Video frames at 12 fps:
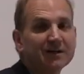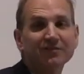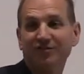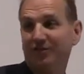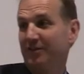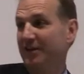
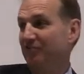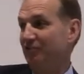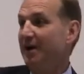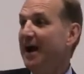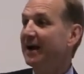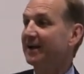into the
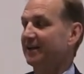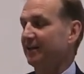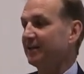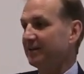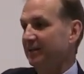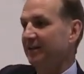dragon
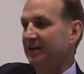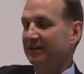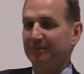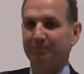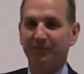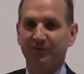looking like
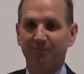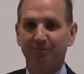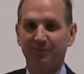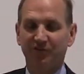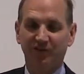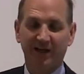
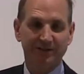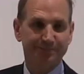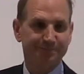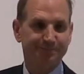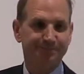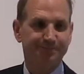Satan.